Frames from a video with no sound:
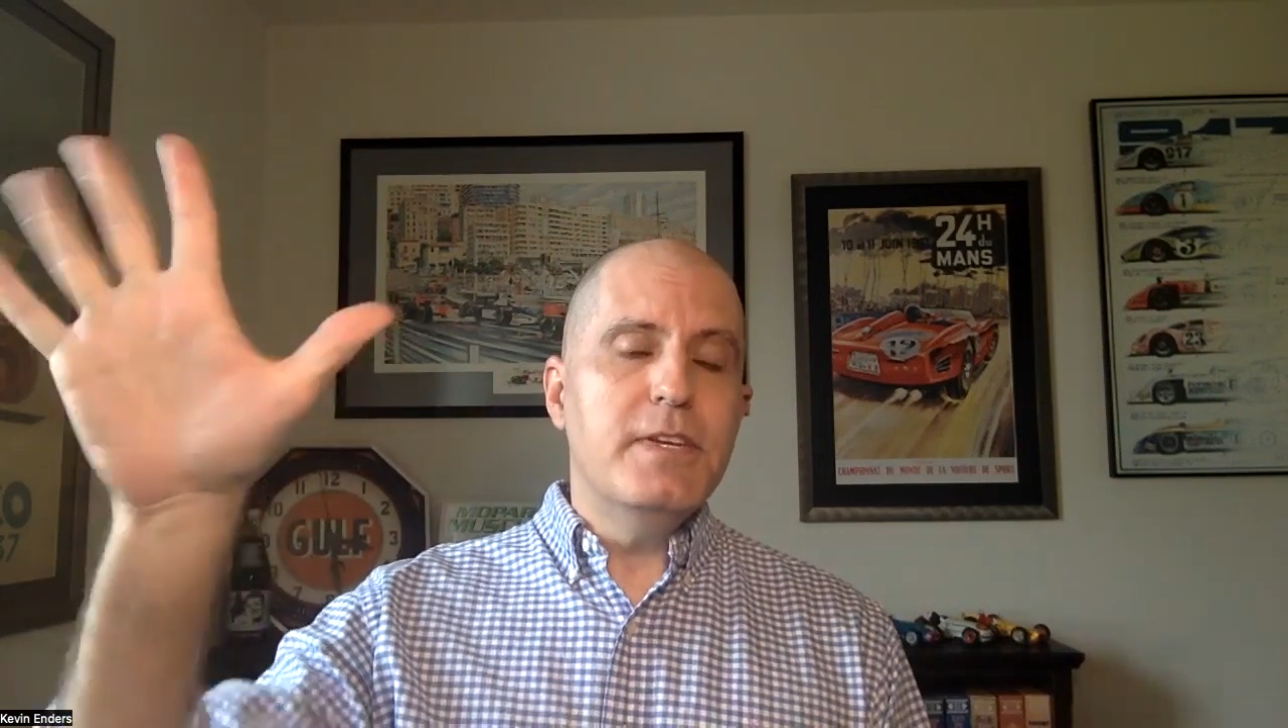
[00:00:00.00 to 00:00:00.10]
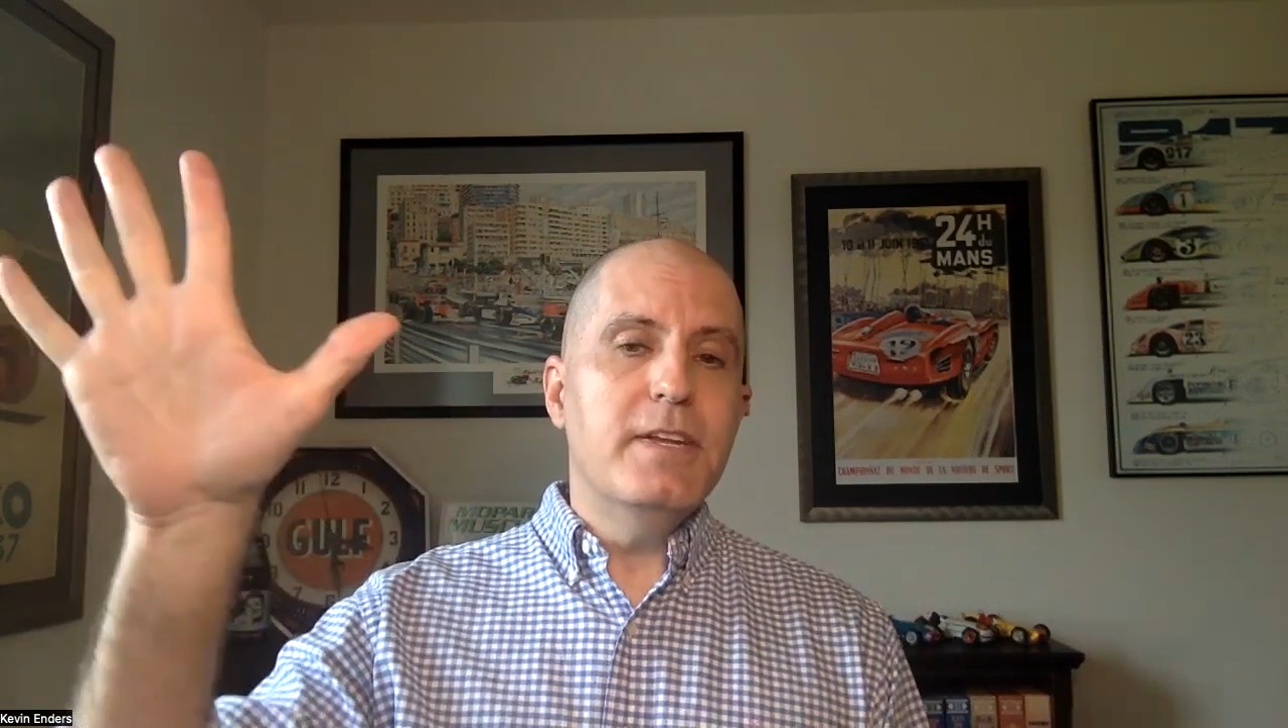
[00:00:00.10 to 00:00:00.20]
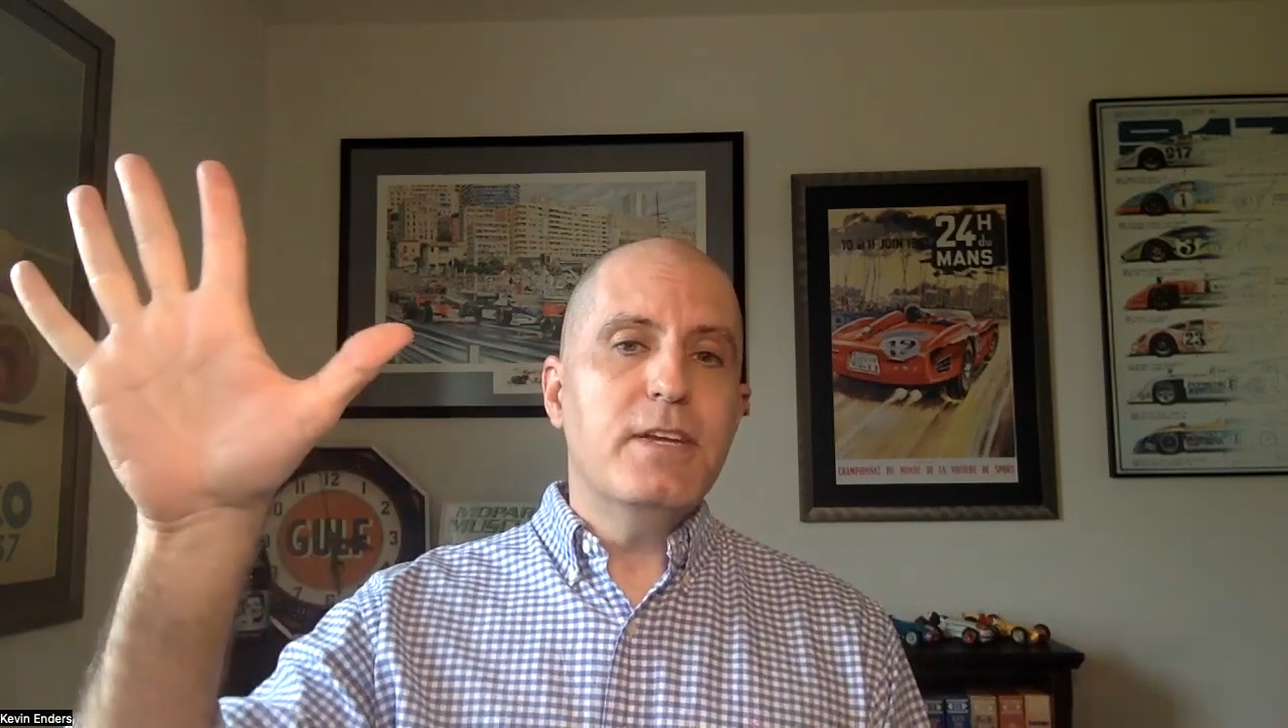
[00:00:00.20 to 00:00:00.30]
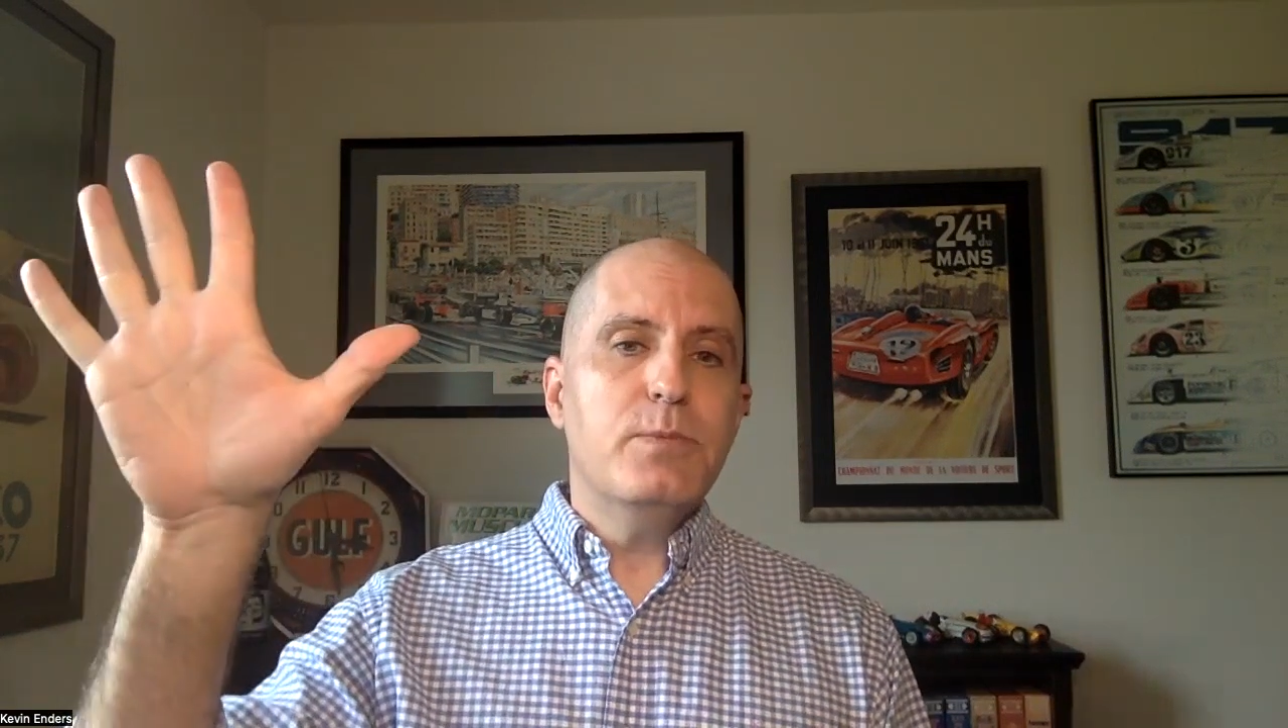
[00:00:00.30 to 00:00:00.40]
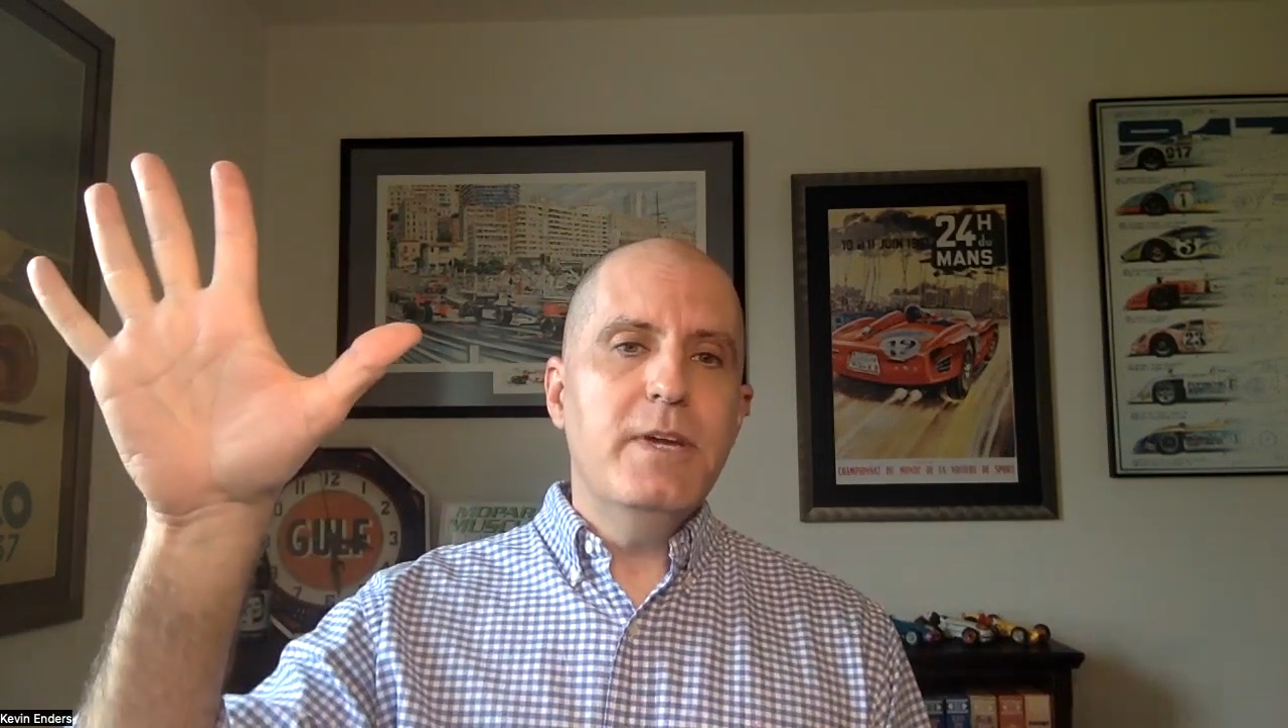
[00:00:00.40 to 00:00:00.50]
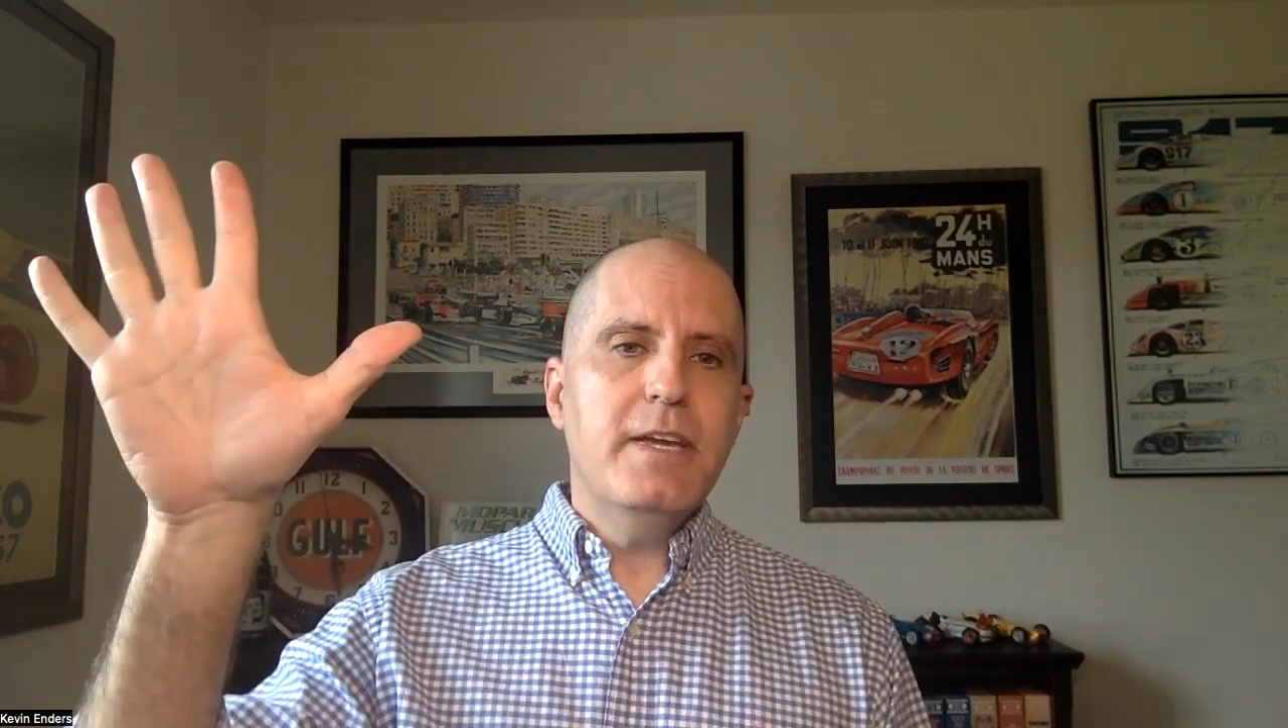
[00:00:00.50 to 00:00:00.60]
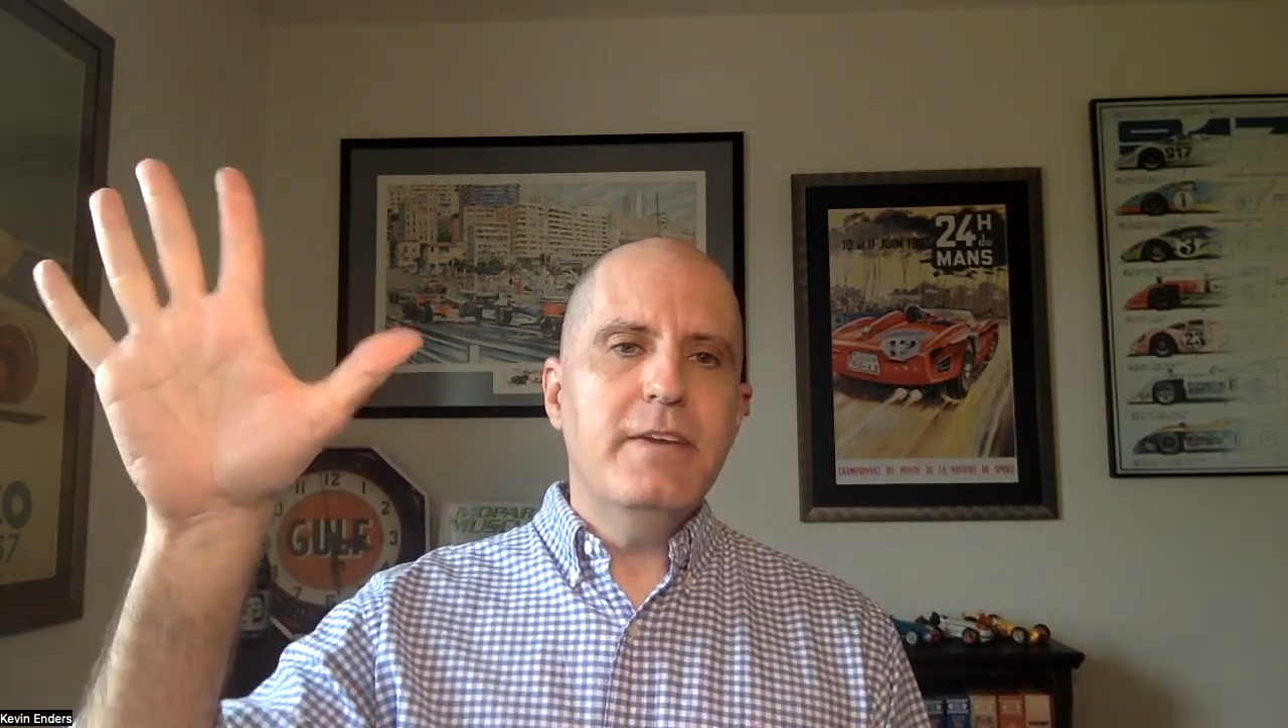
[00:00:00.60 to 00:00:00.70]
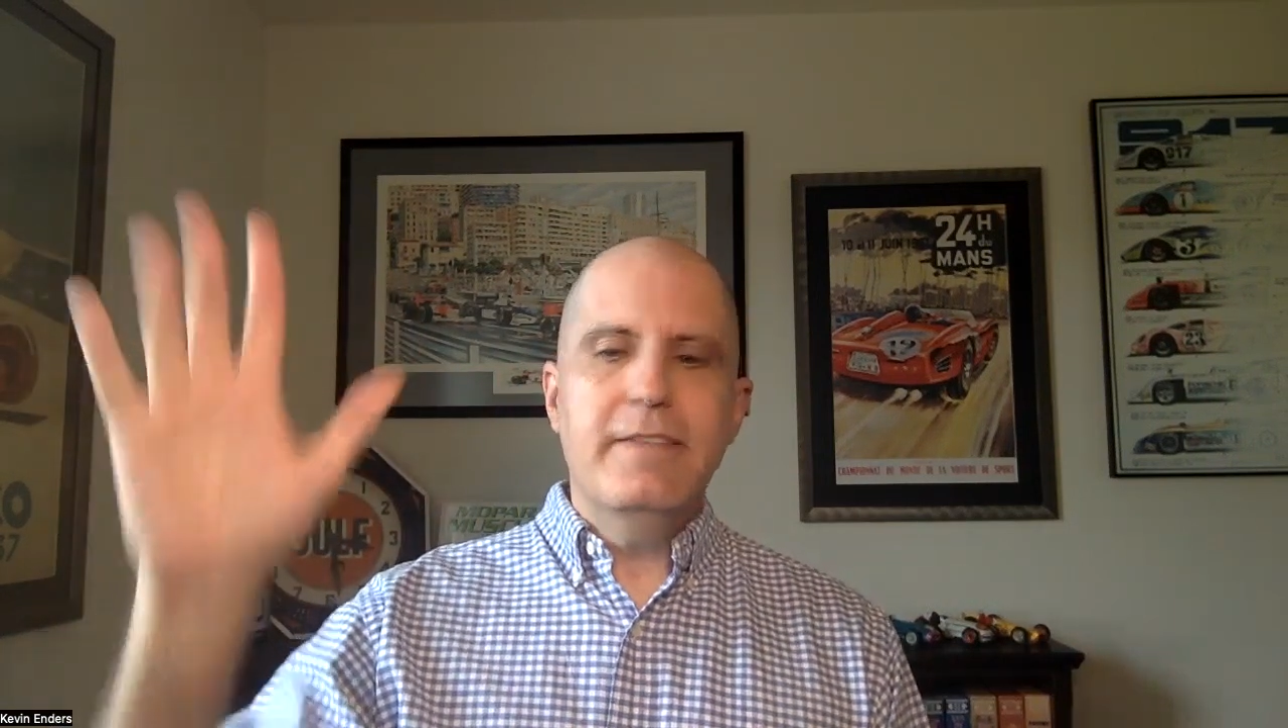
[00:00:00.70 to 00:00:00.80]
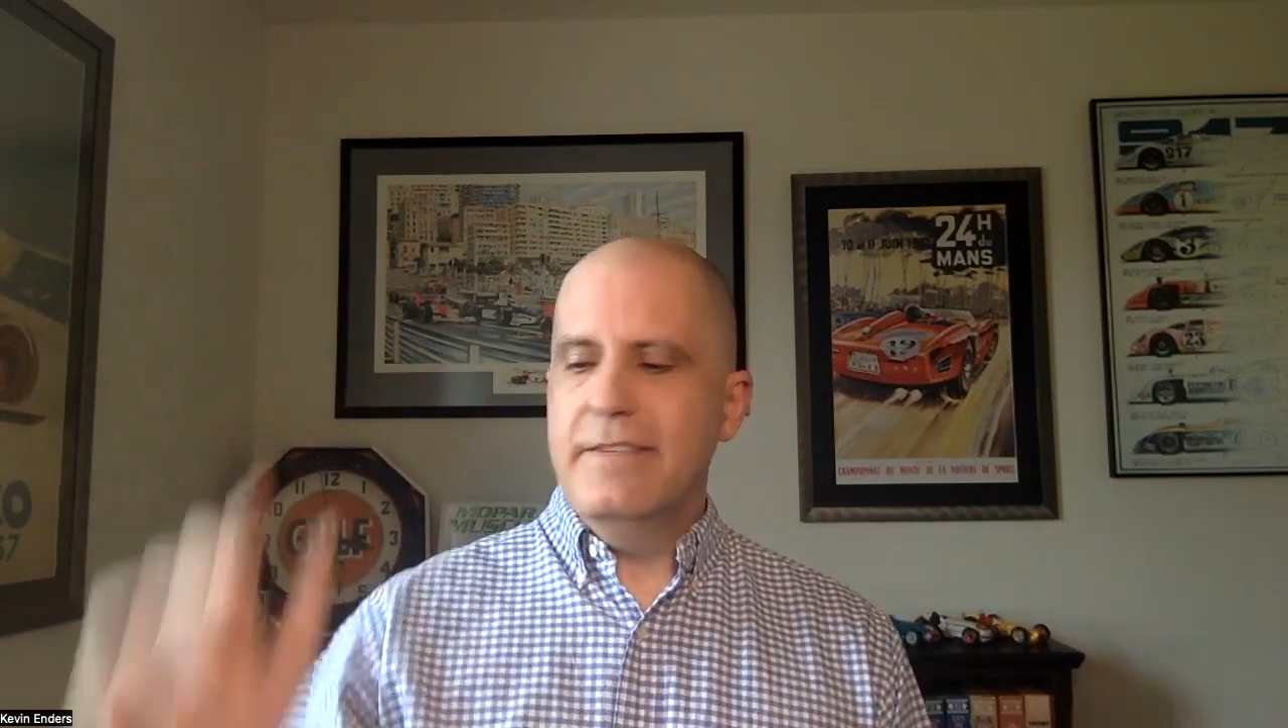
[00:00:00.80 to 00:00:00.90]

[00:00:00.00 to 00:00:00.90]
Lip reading: you next week.